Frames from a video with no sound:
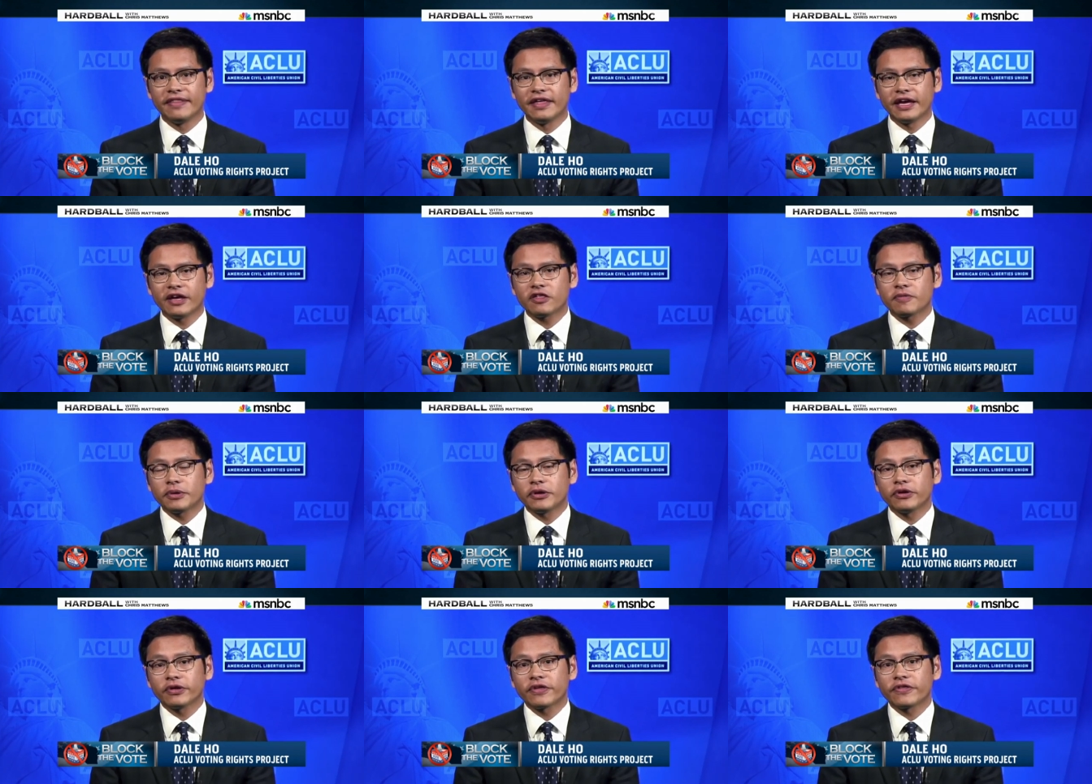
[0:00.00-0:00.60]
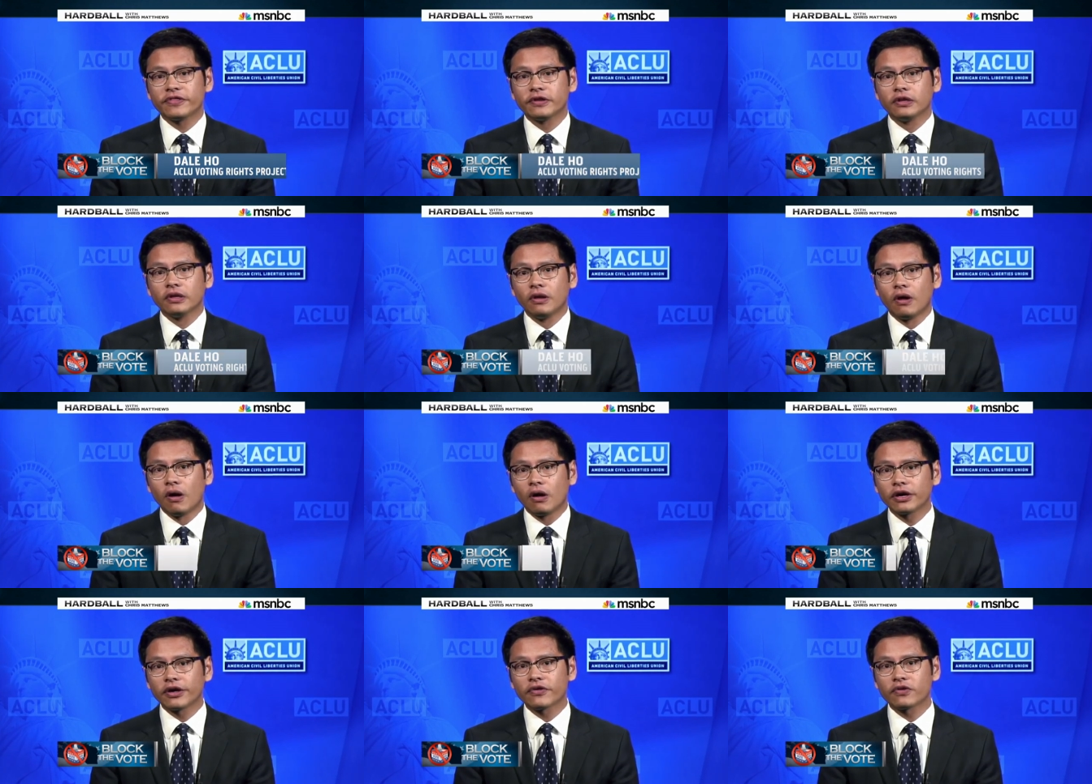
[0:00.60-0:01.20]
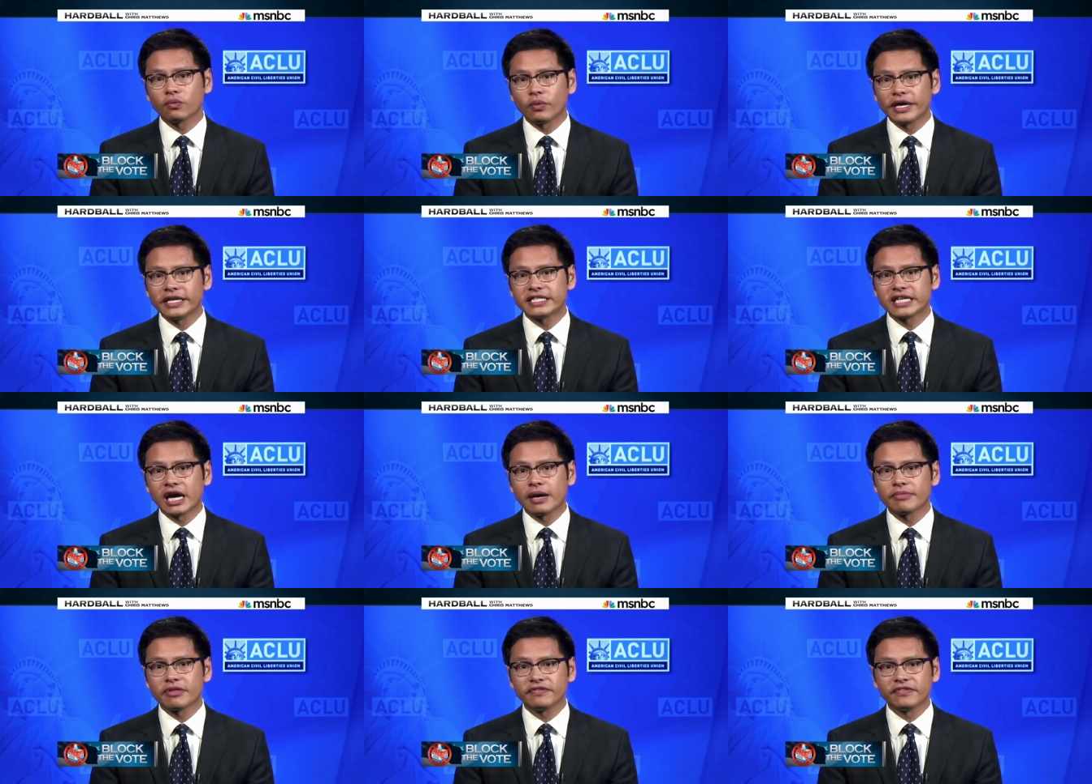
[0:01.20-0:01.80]
and they experienced the longest
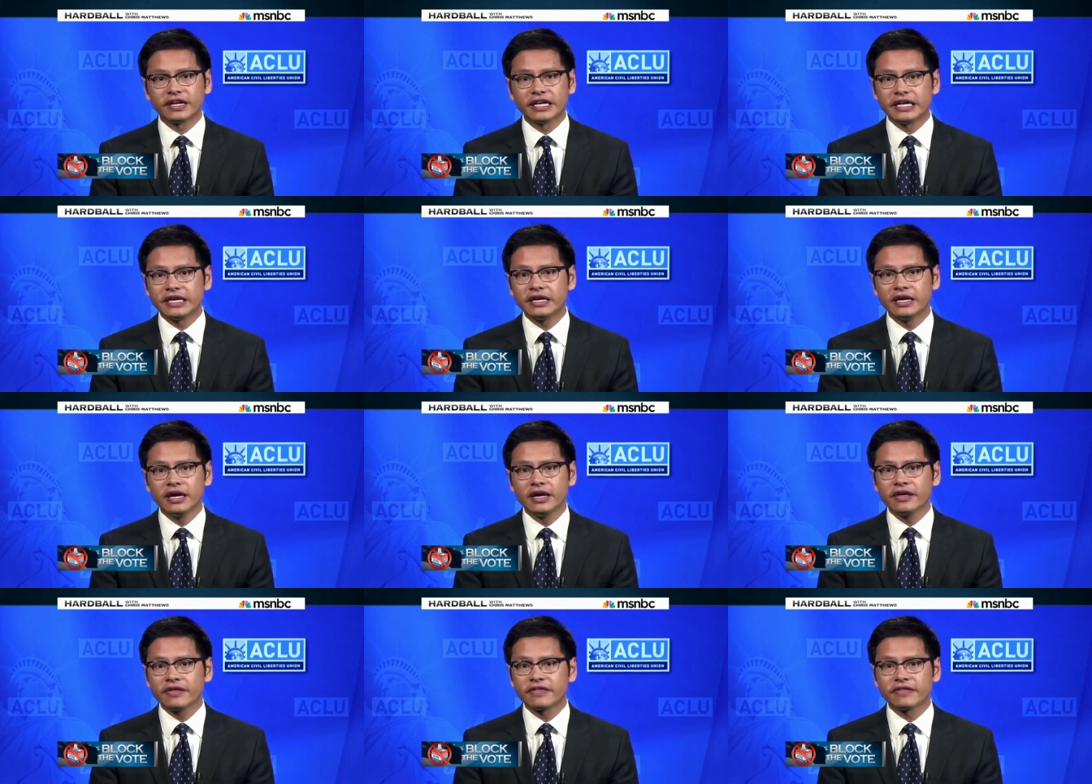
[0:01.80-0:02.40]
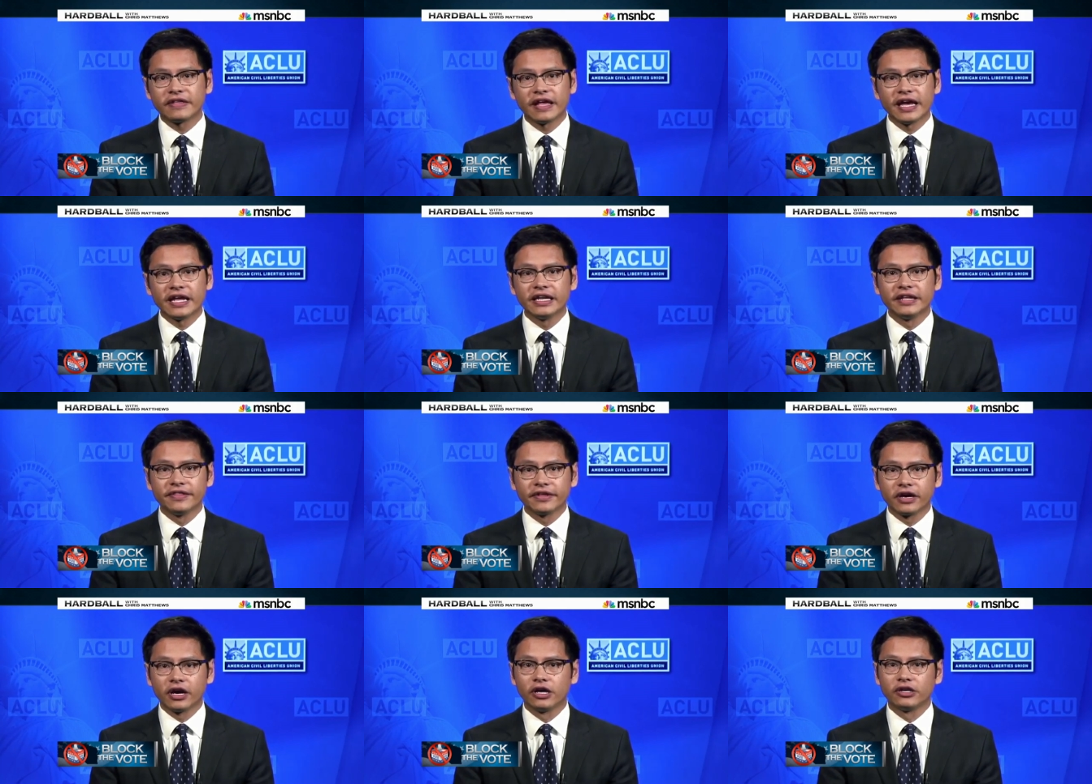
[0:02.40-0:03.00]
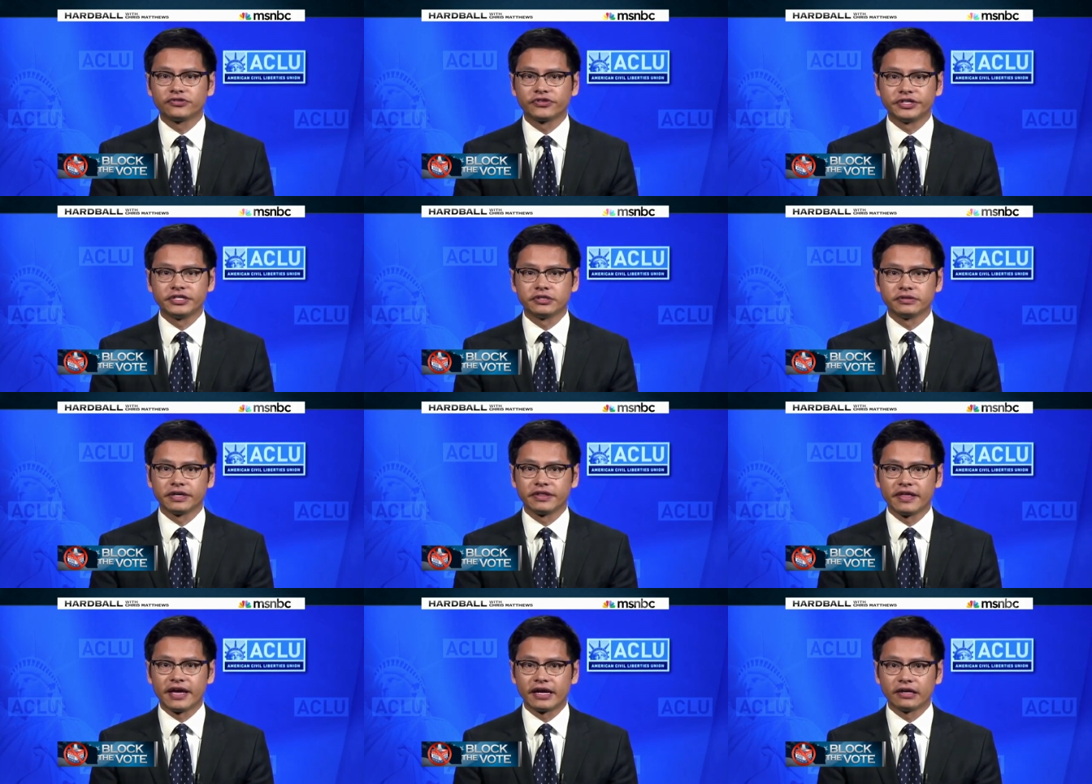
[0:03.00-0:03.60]
wait times of any state in the country
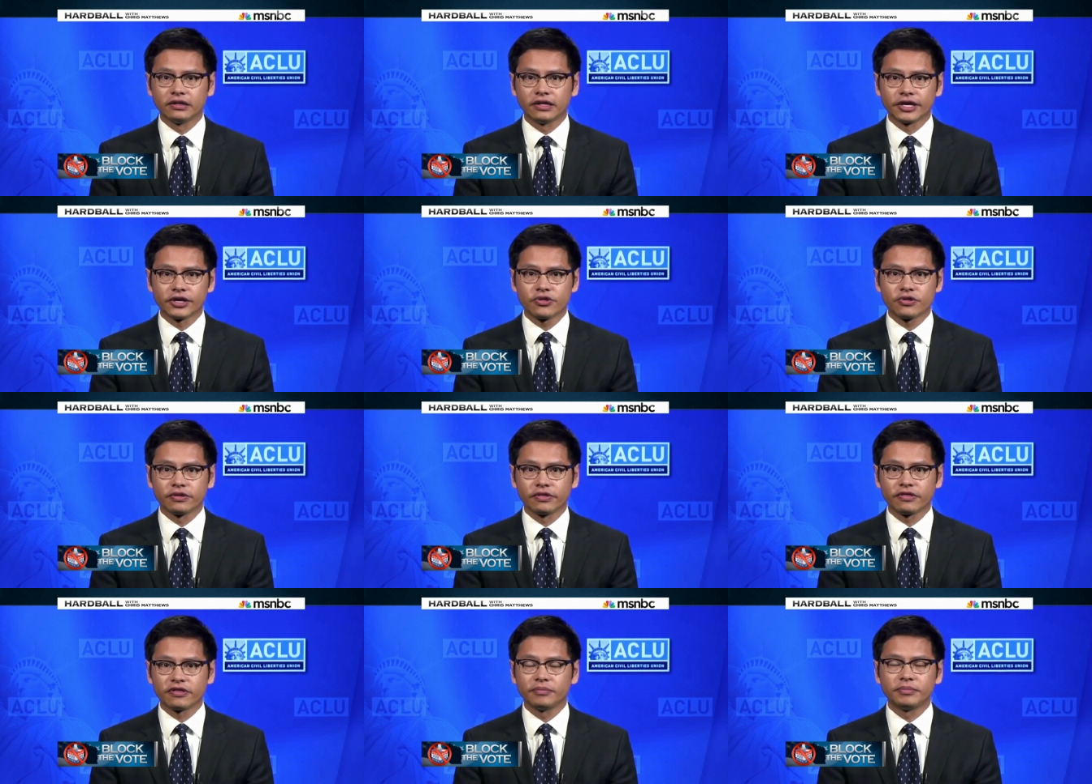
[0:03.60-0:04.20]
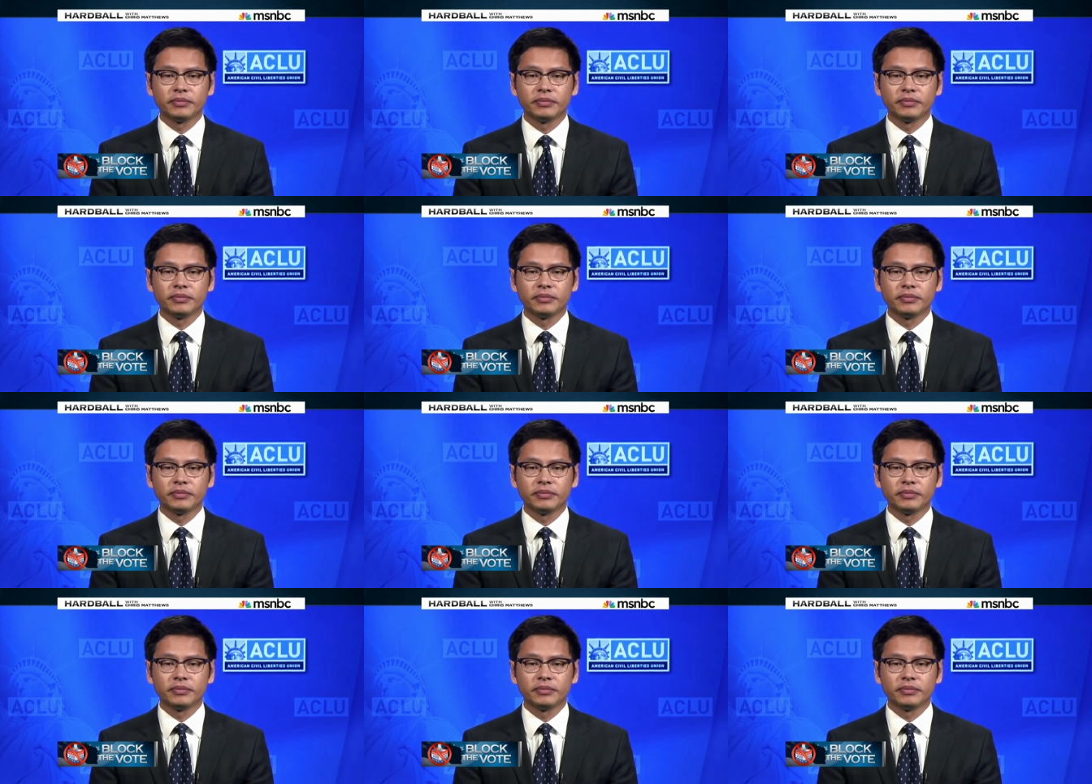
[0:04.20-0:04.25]
during that election.